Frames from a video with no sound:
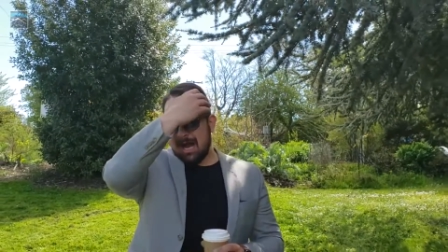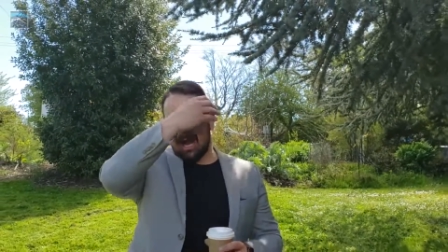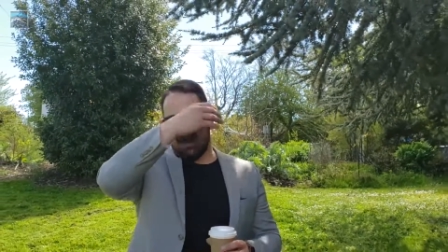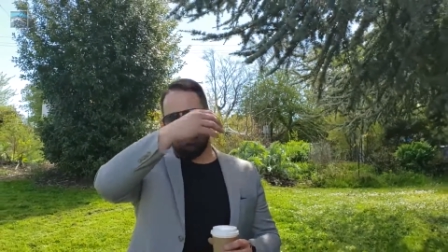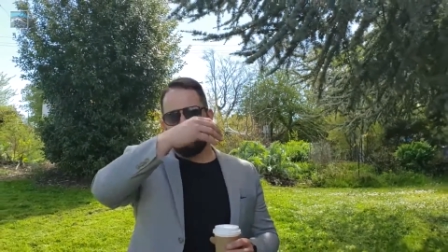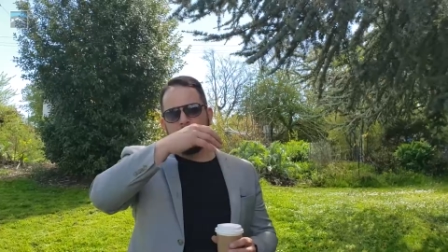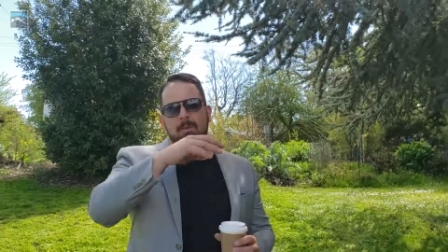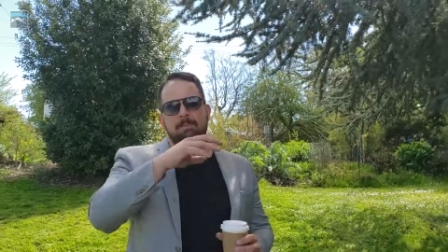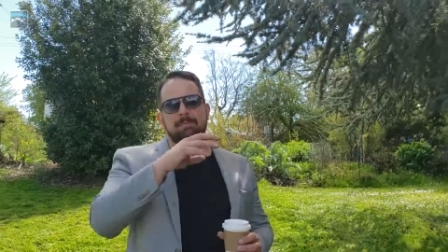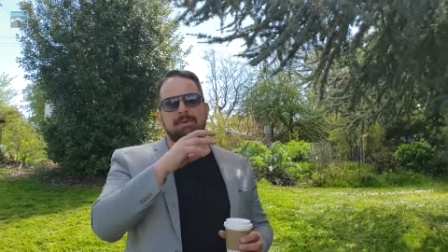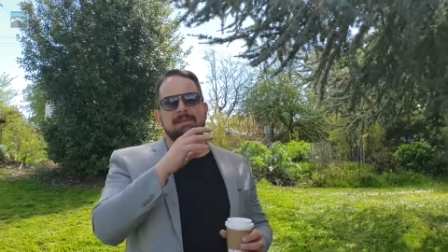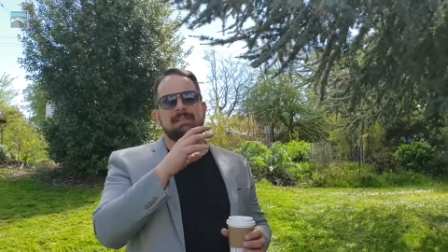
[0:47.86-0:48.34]

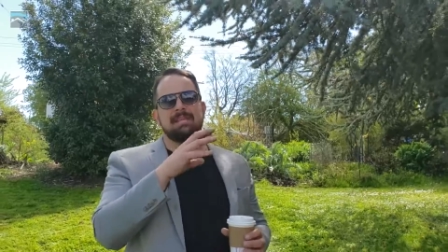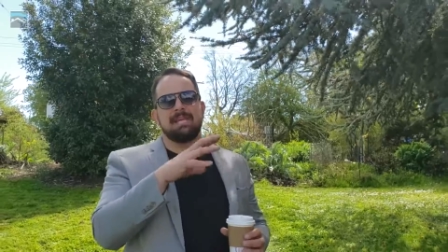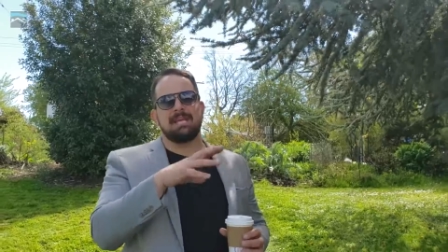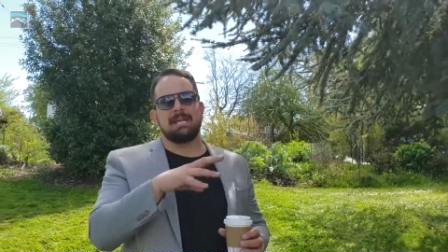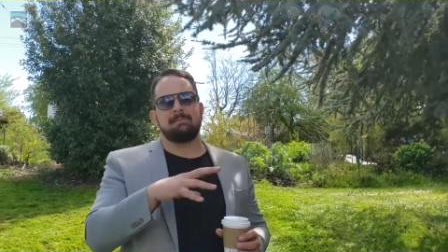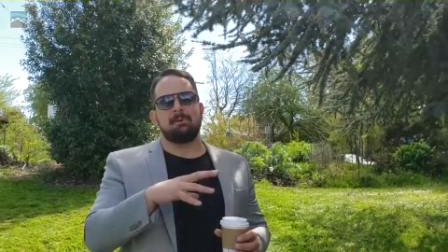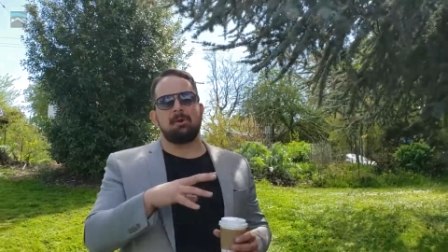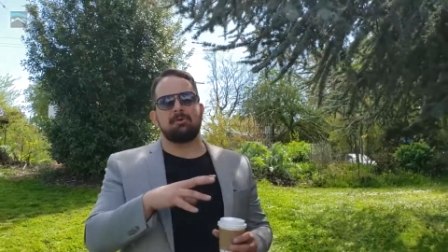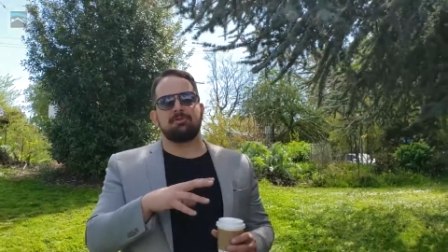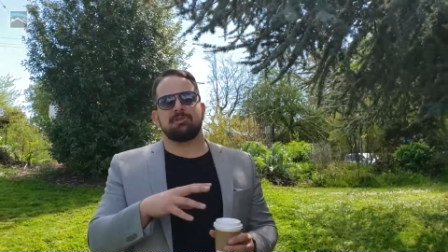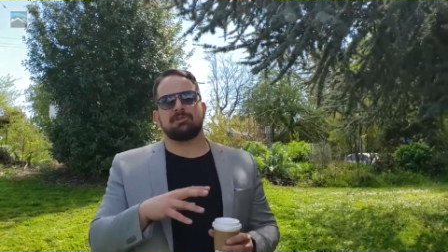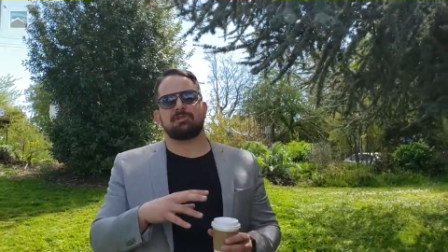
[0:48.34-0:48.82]
When we think
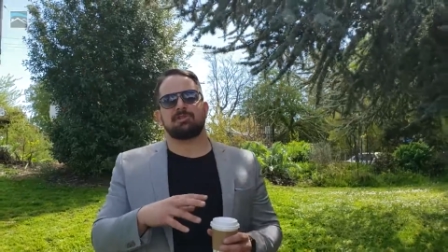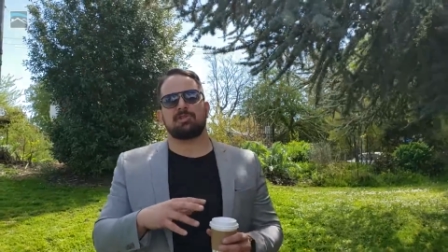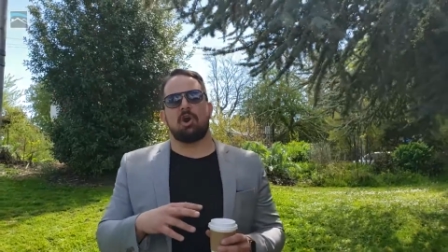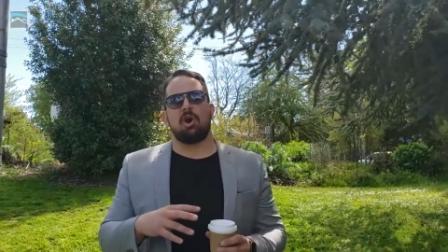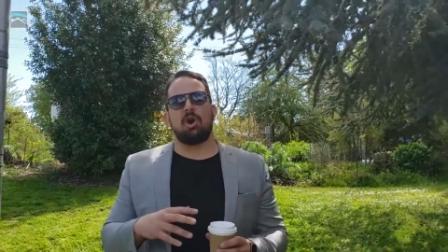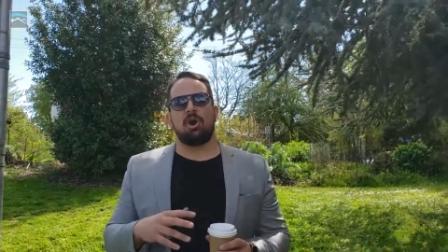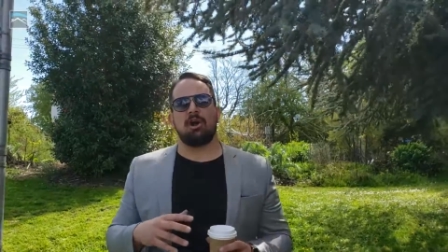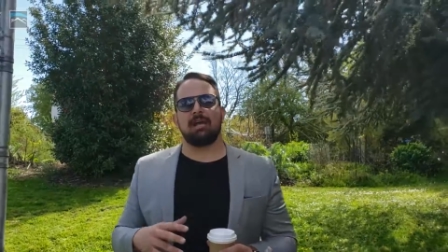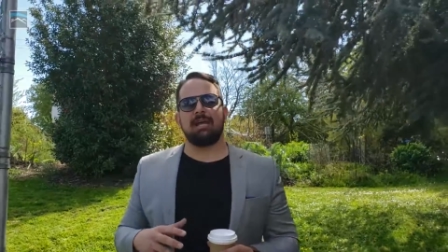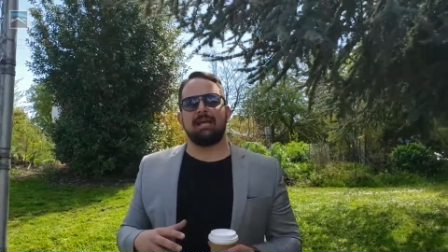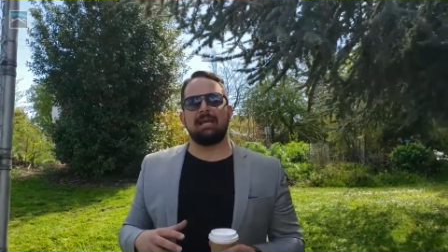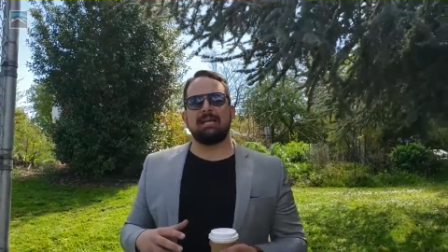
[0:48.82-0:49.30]
about the
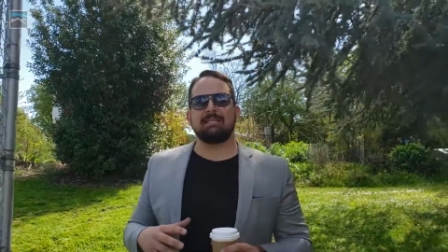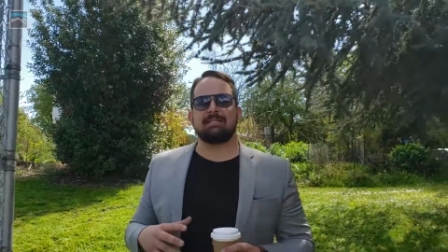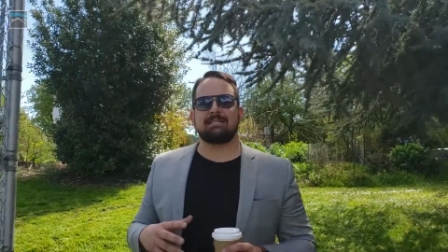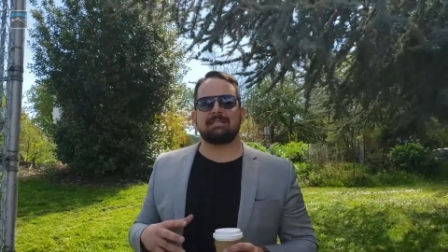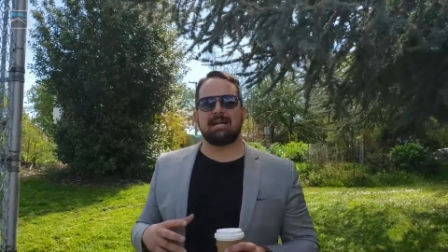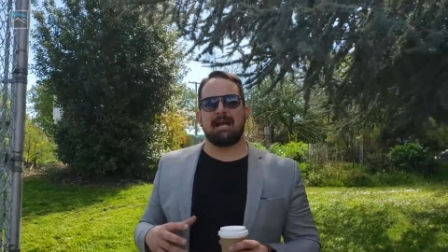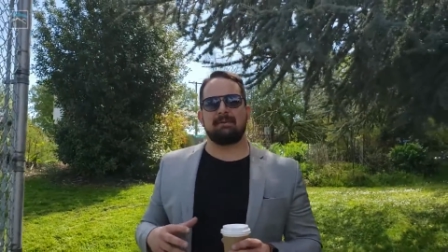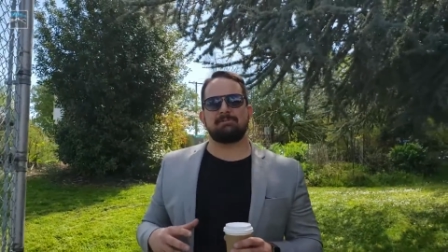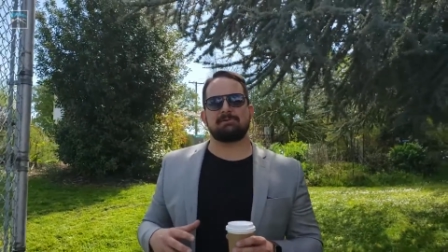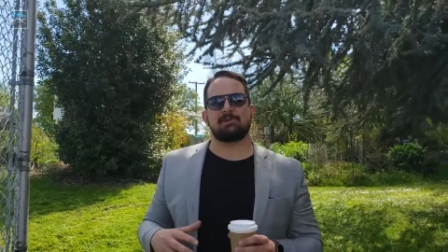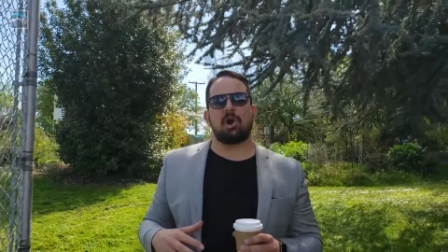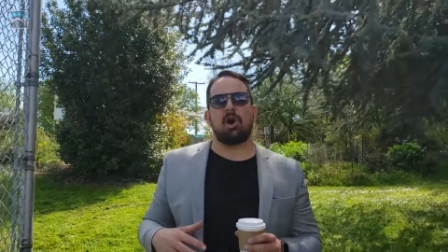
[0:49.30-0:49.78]
Songhees
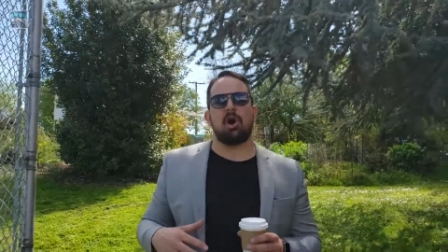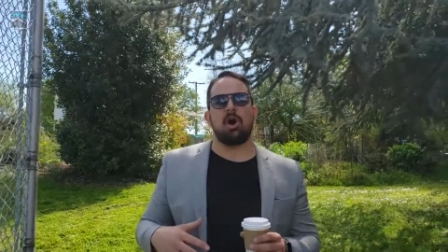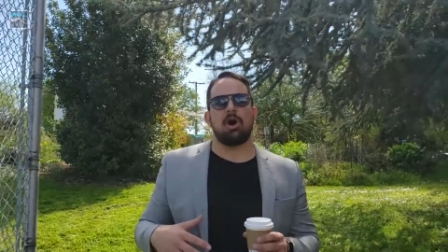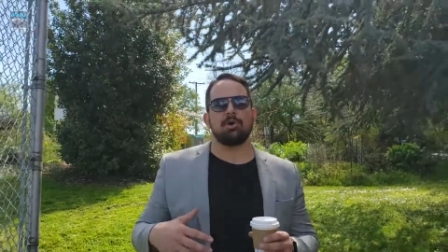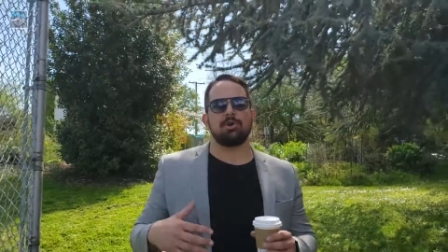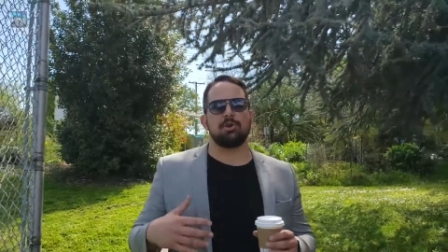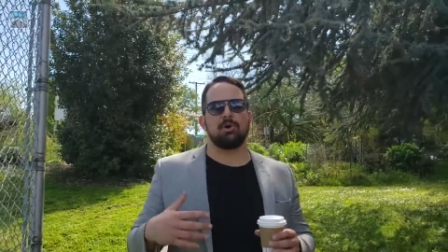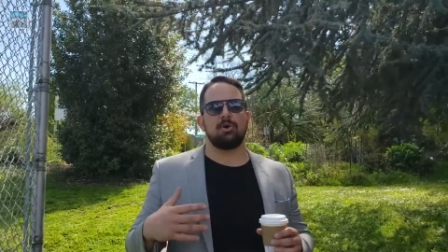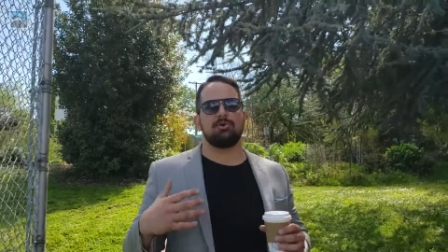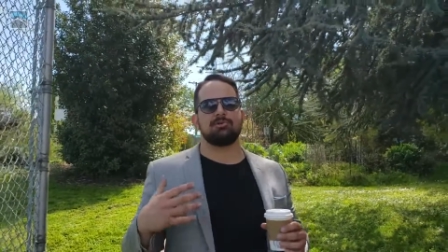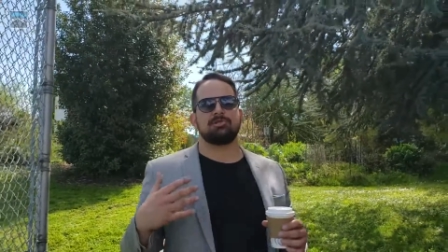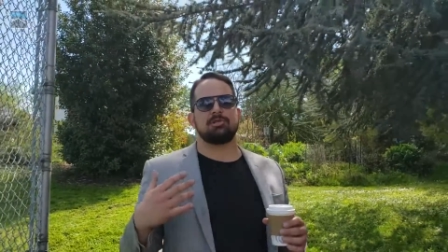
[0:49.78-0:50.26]
types
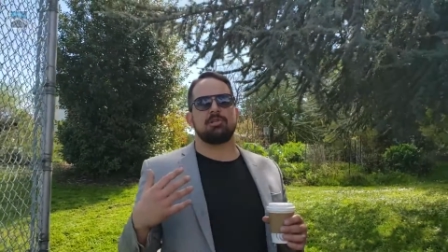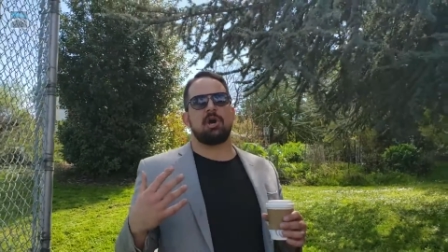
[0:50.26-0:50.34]
condos,